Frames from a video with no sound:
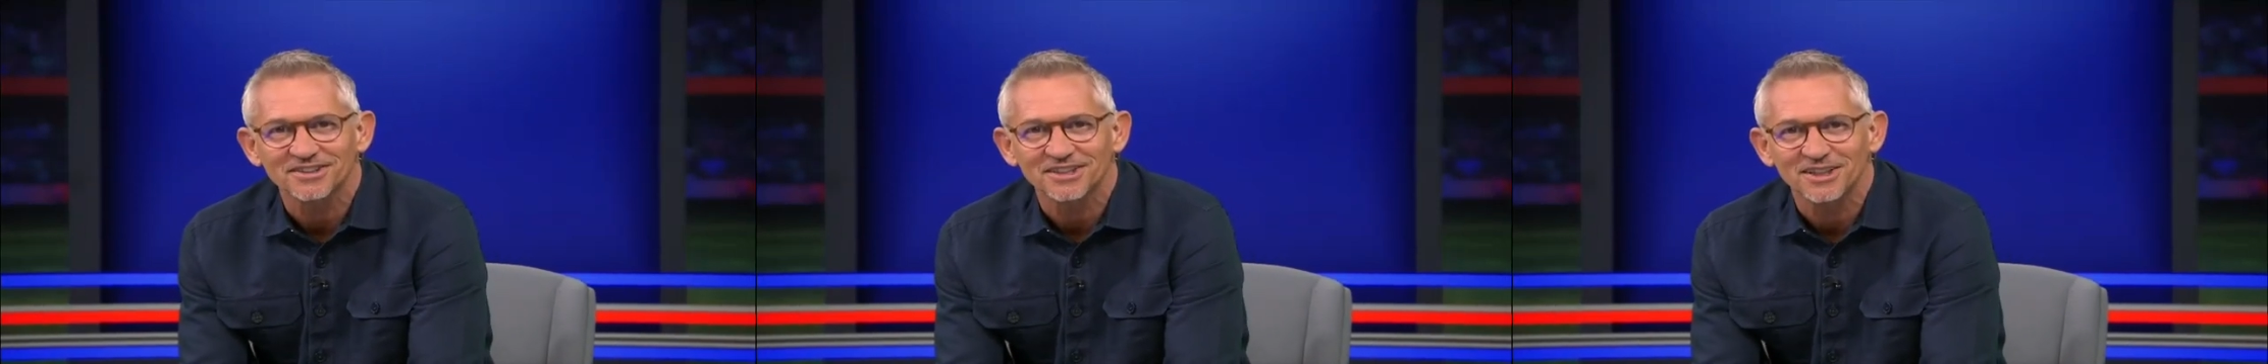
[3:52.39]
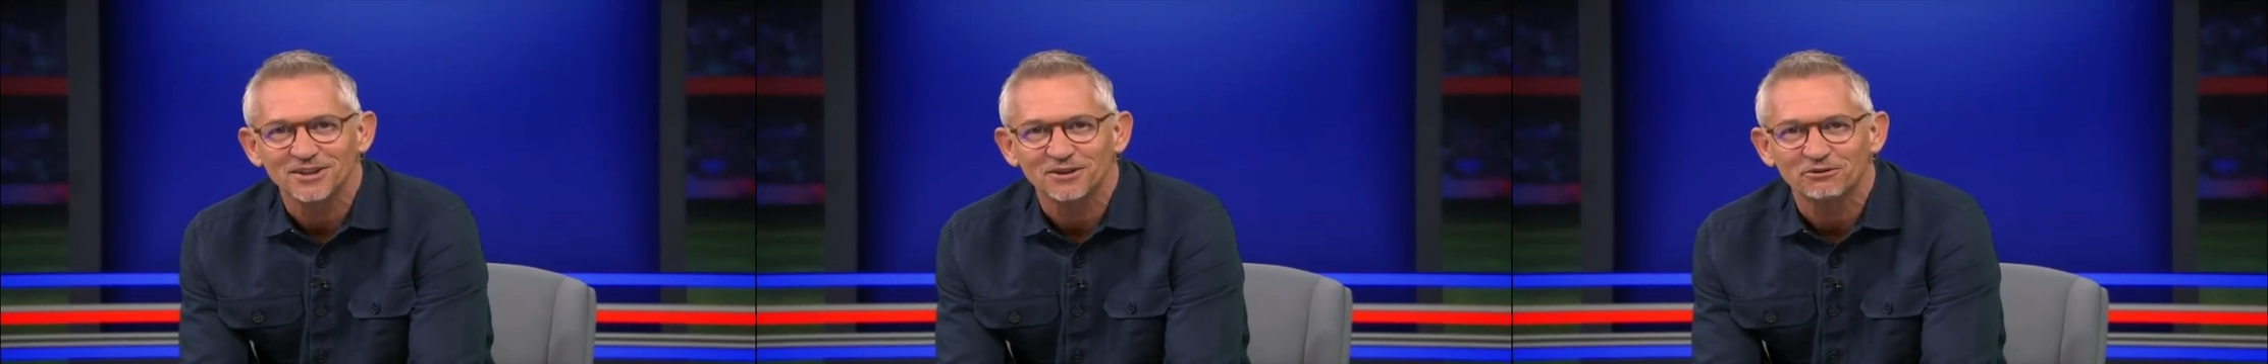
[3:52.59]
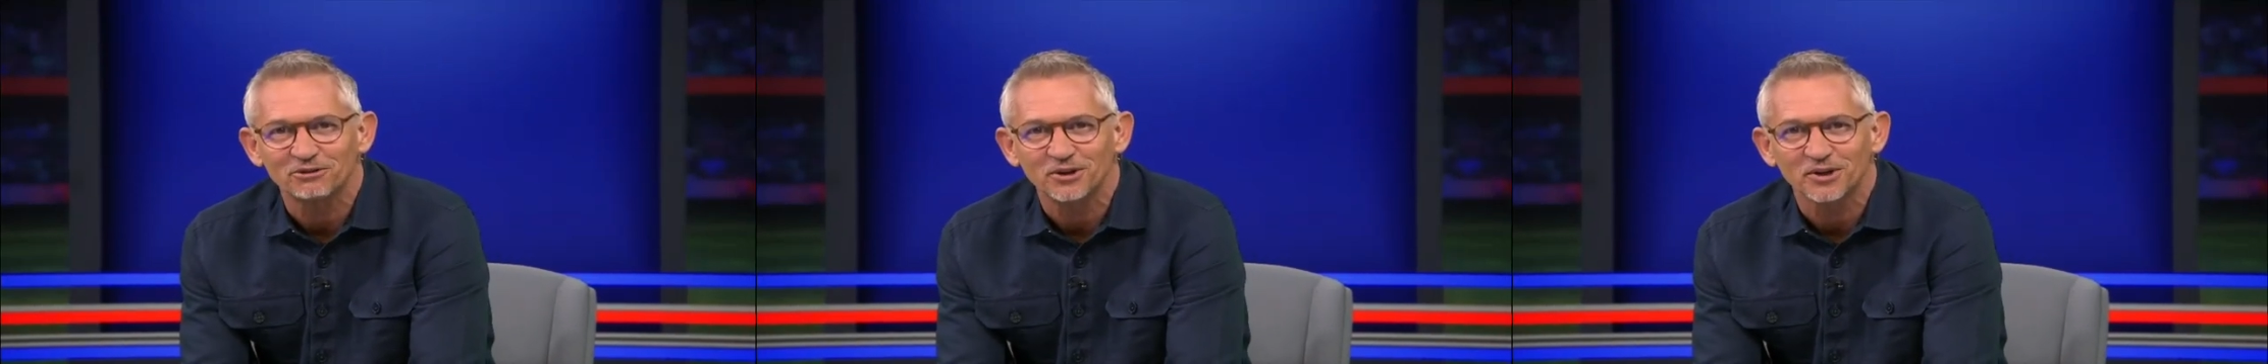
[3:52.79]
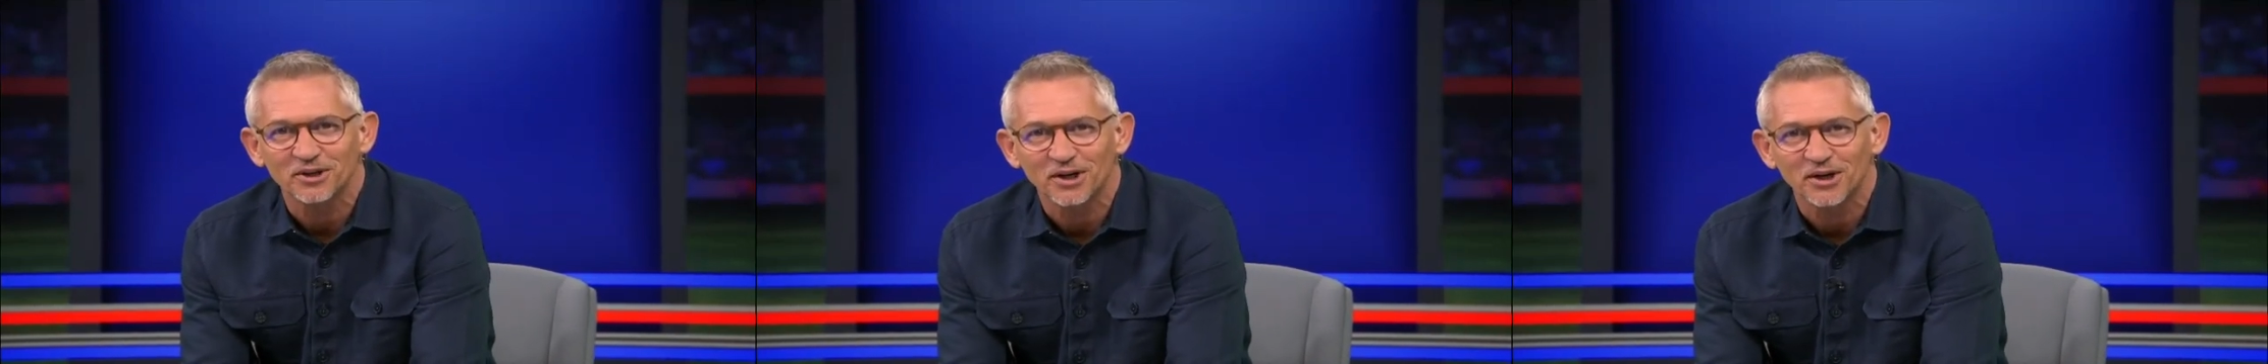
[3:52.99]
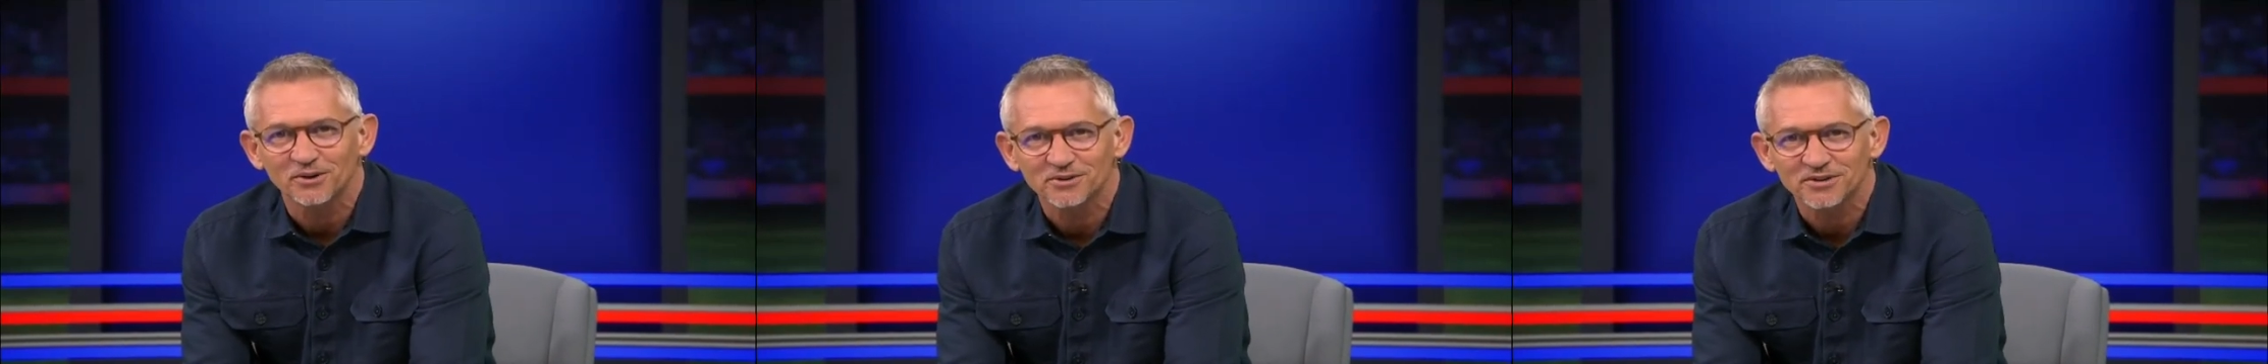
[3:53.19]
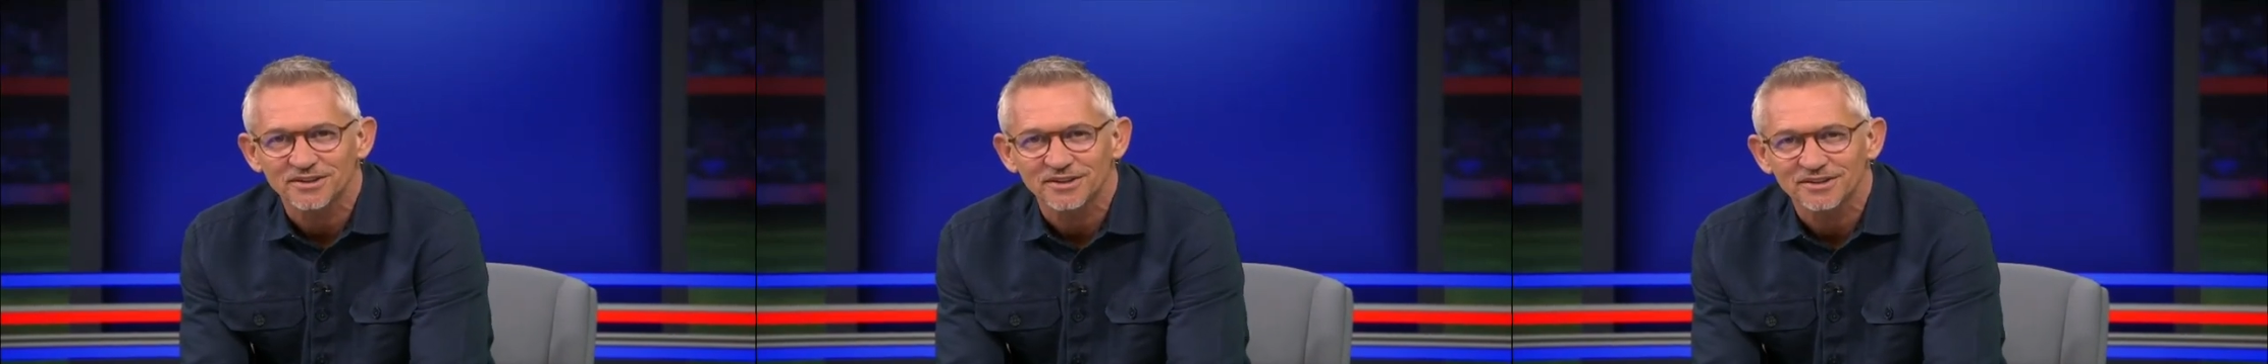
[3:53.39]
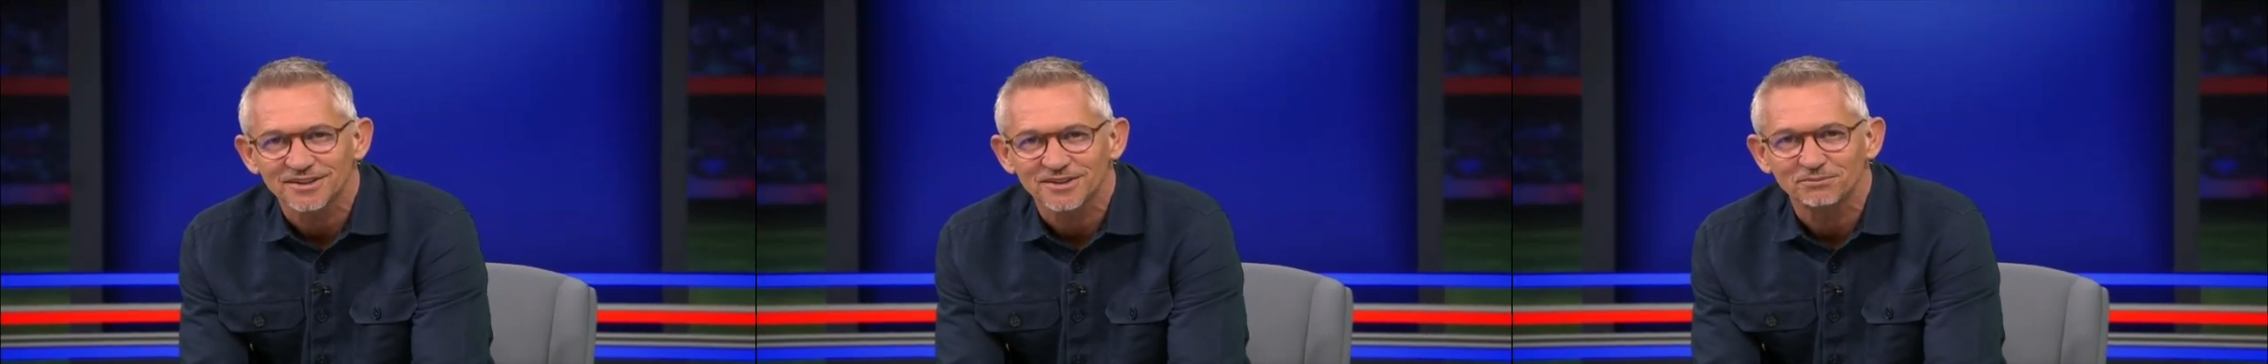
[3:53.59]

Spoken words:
seen fewer goals than